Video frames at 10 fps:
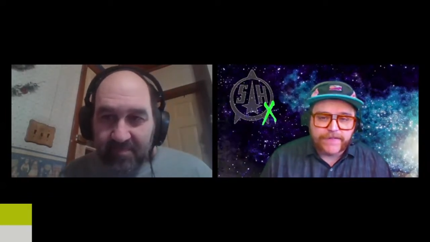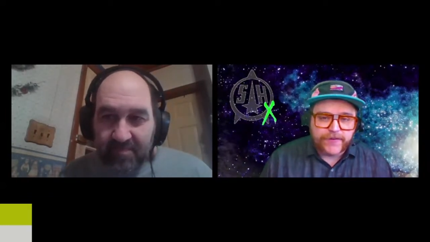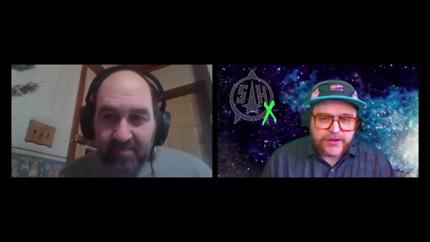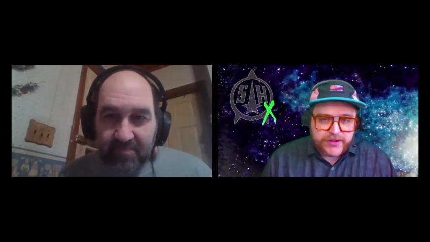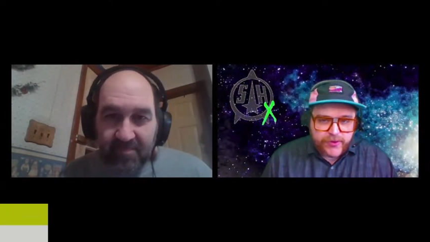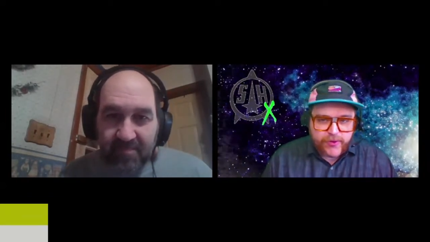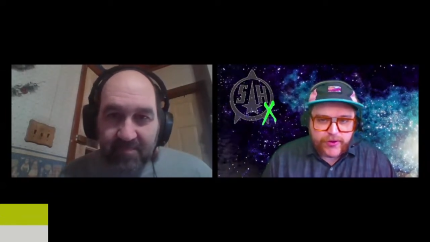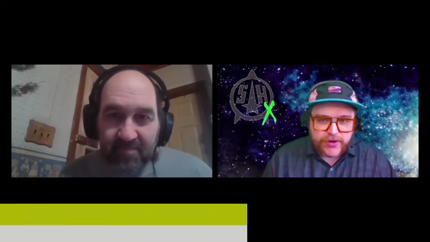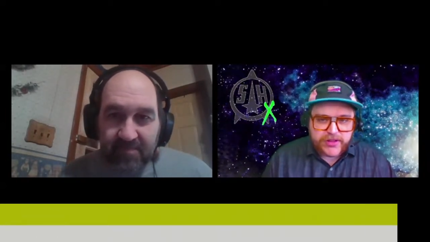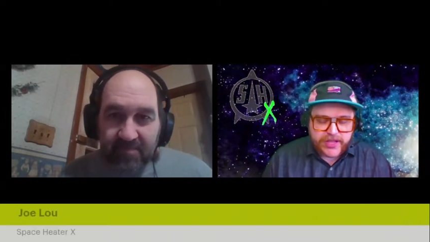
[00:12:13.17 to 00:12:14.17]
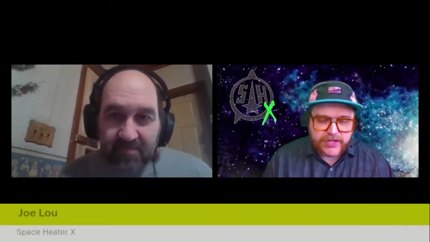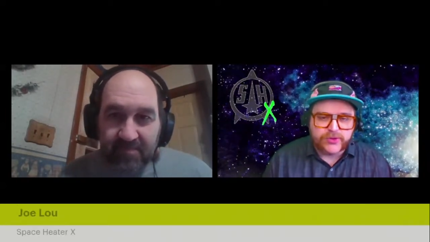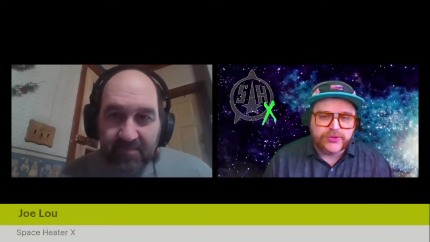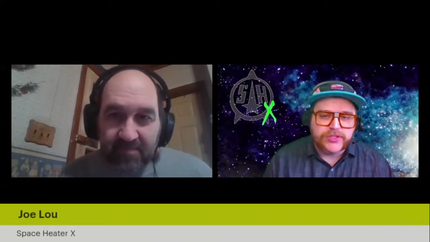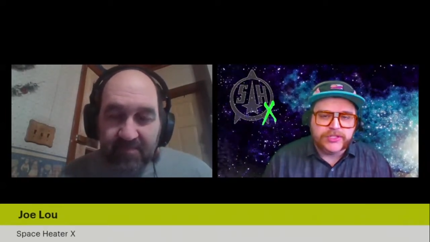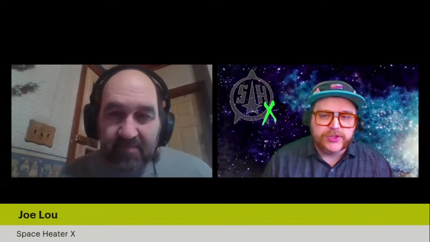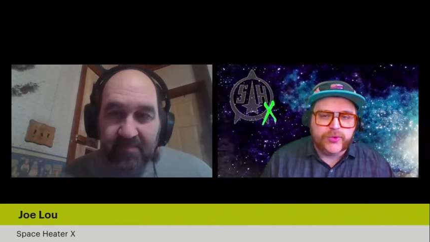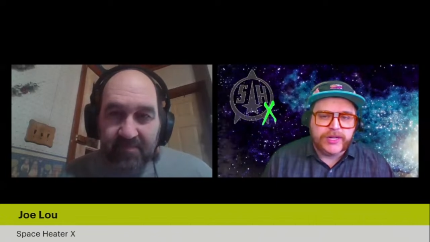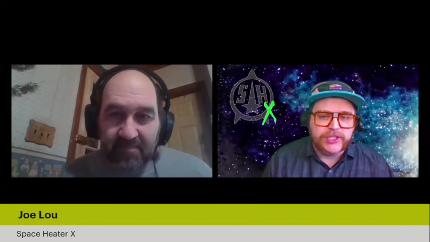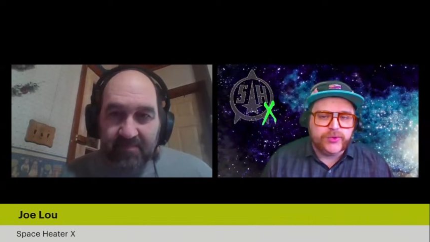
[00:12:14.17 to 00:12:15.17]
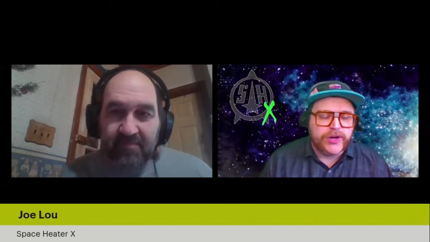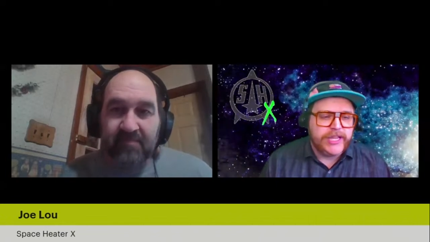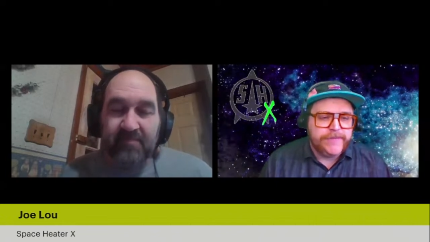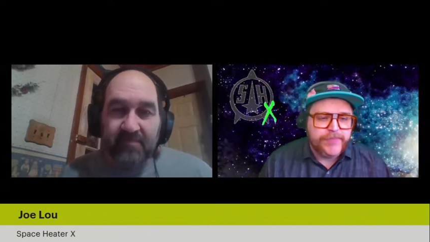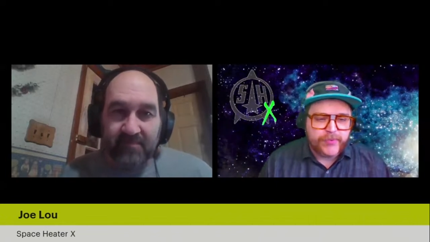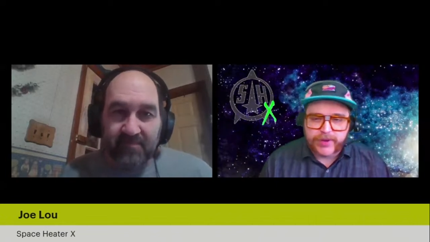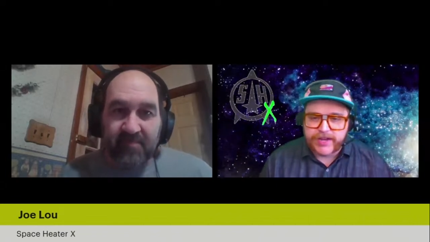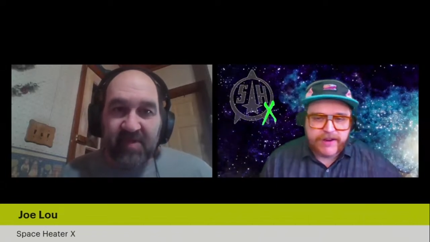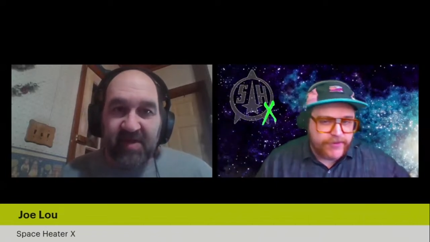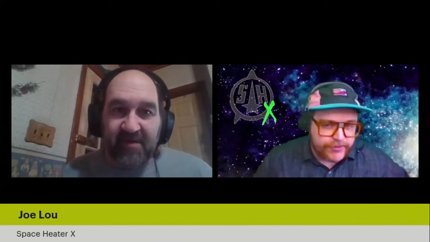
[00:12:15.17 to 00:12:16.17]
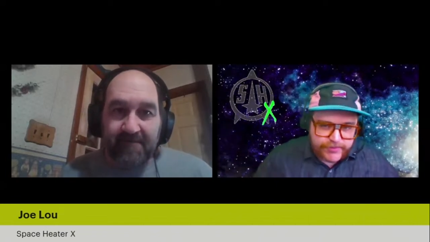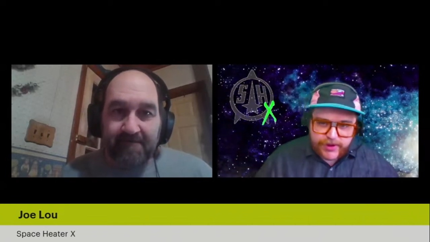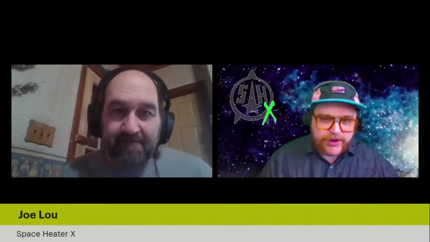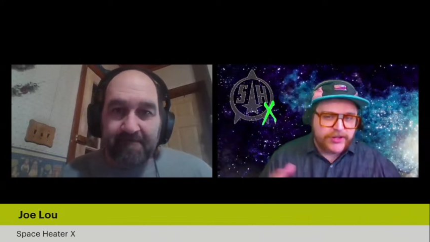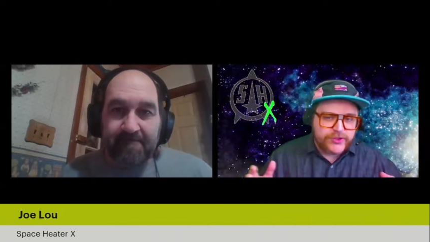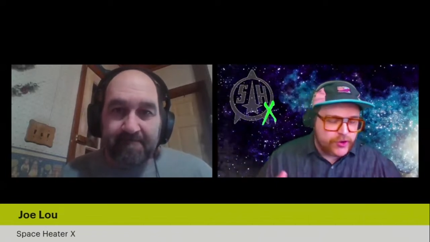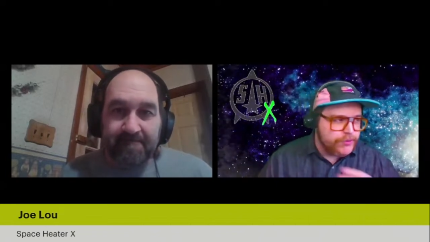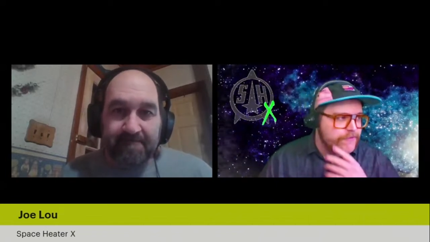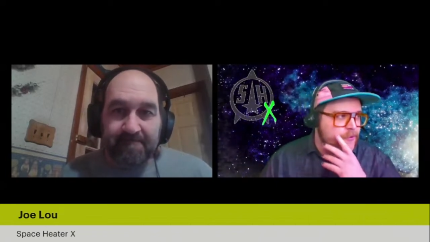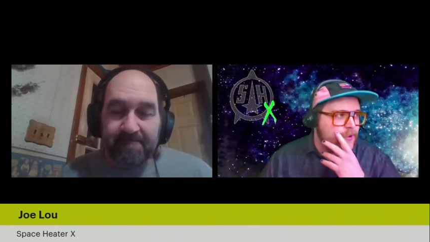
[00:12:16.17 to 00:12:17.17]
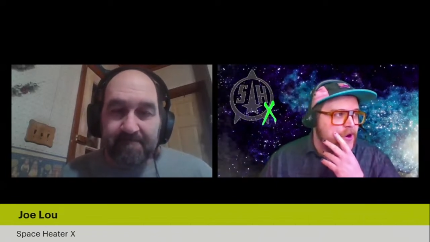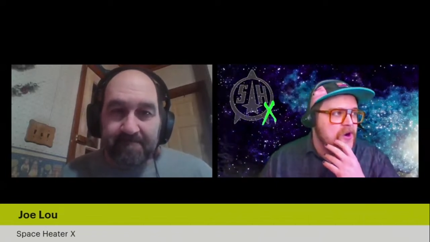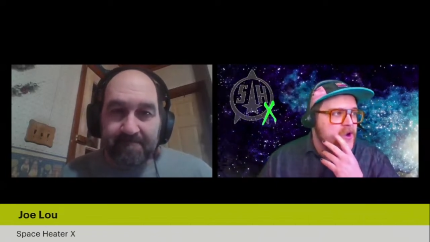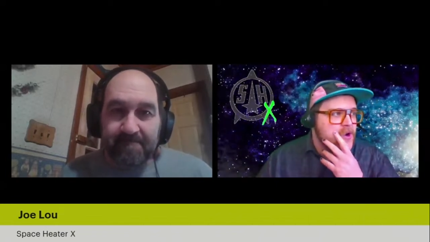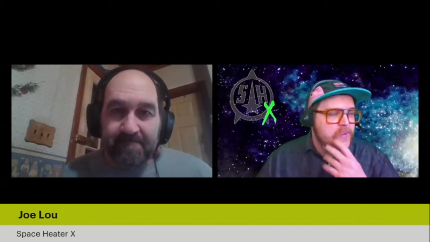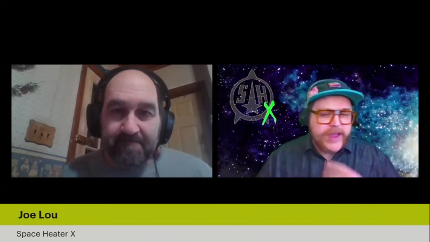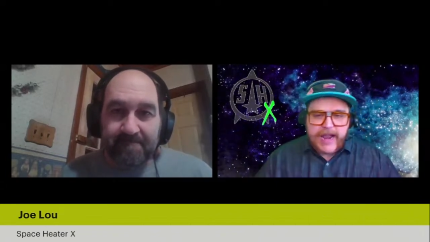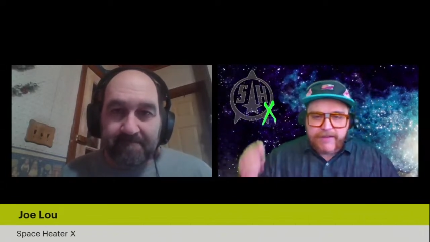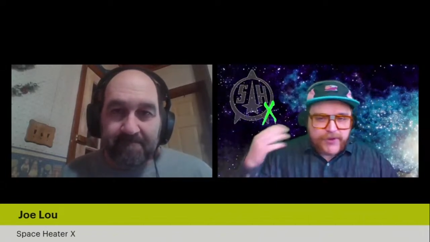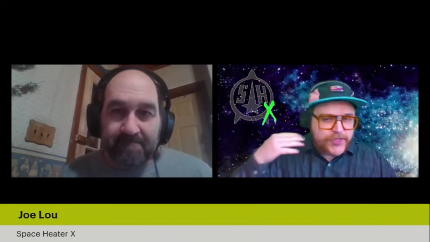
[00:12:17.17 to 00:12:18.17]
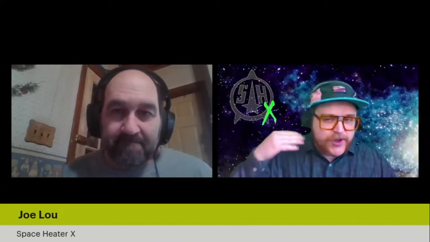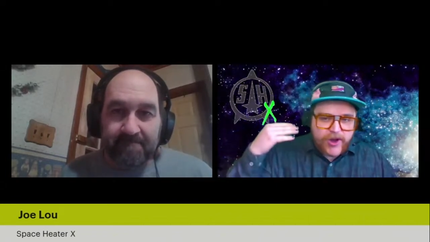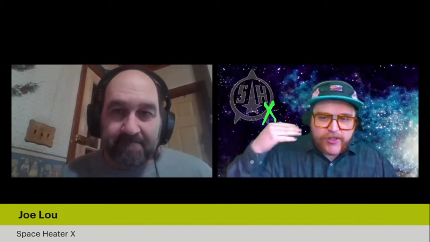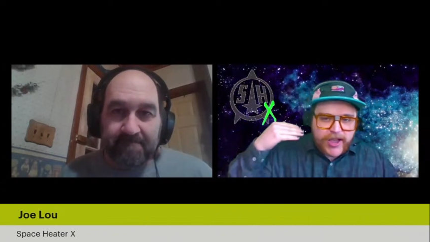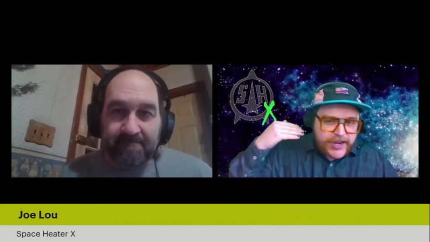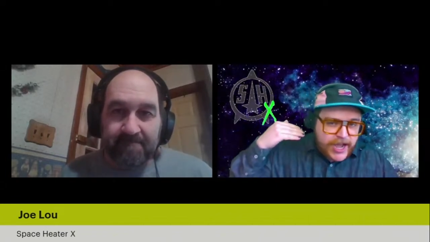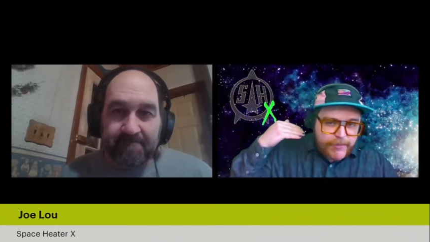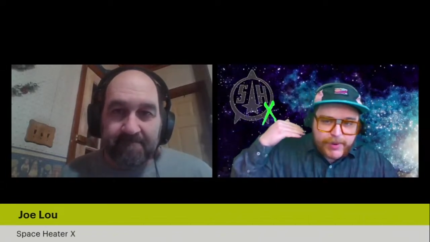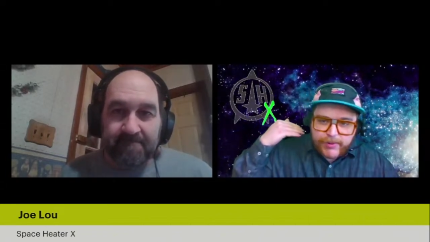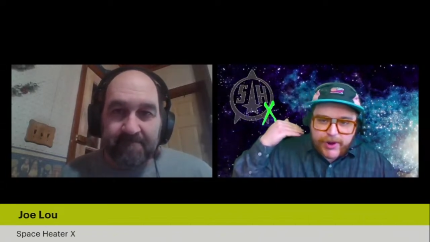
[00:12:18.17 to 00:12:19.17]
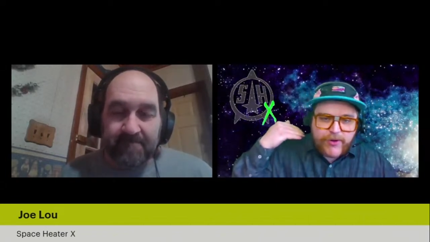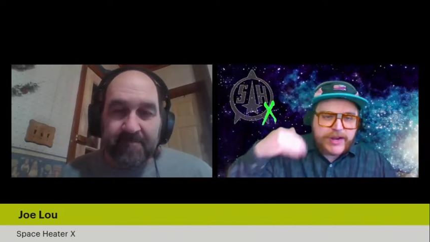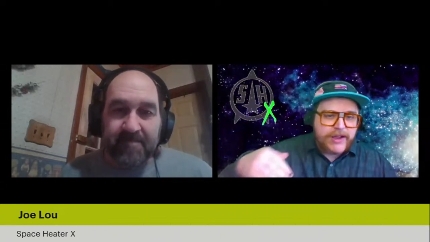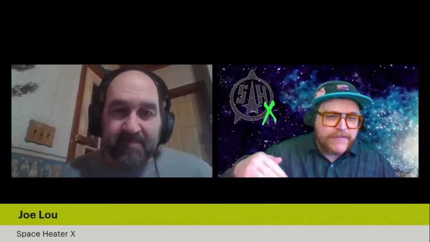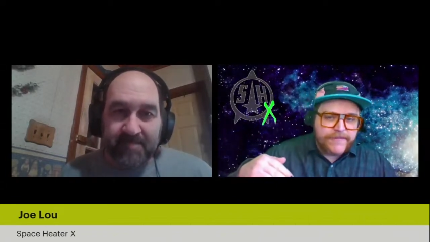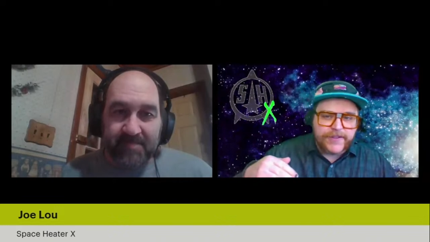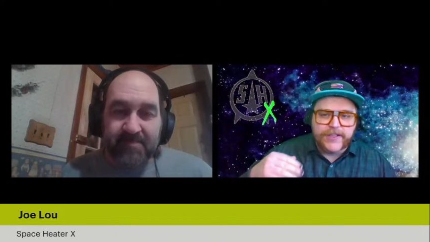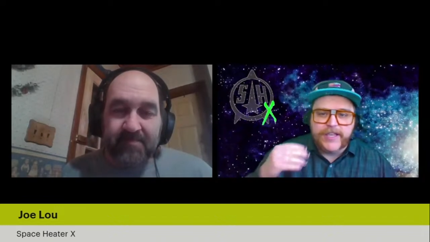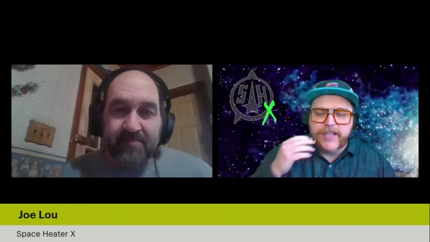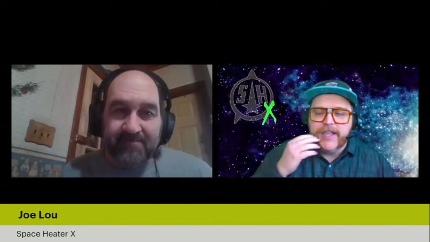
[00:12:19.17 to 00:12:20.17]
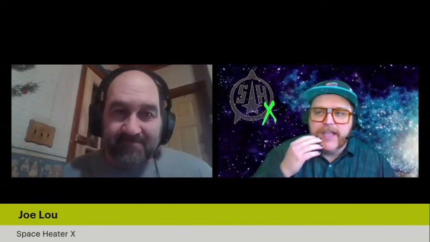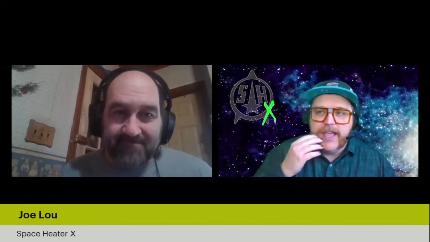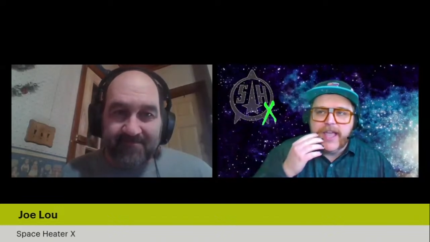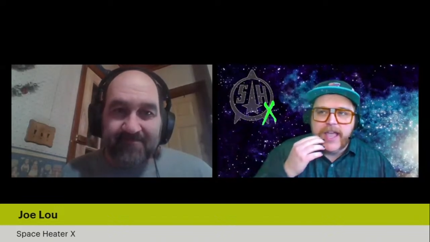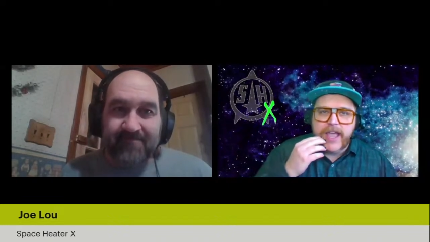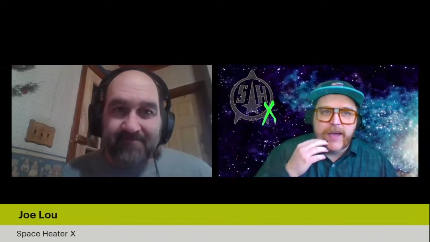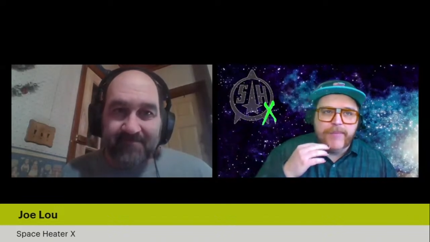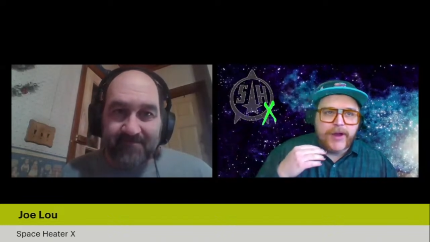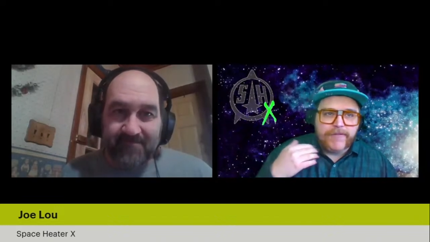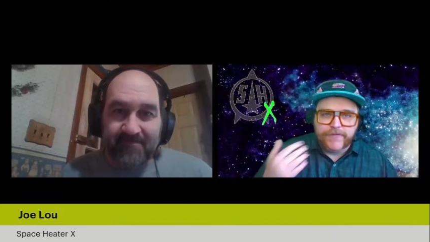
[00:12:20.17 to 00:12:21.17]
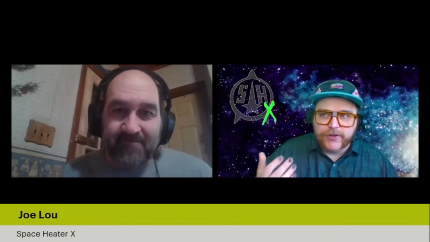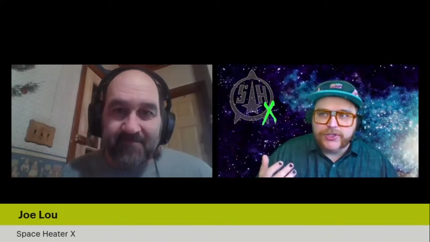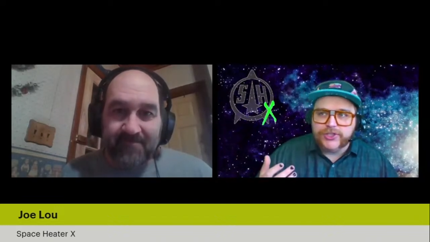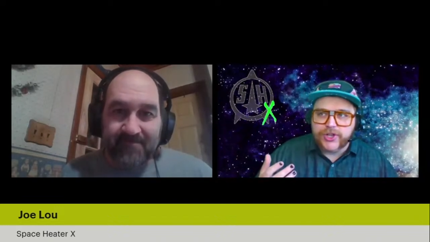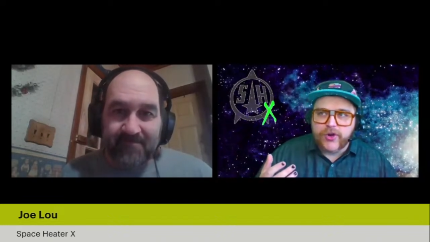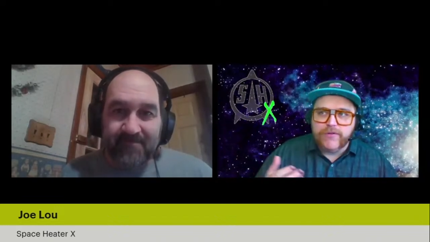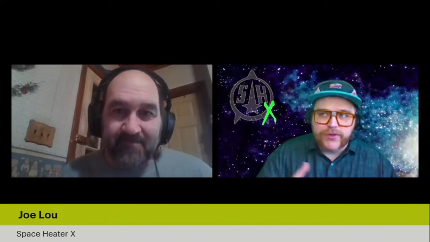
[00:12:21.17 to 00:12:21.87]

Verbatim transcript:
Speaker 1: first tour scheduled in 2020. We had never yeah. gone on tour before we had everything all lined up. We were going down to Philly, and our first show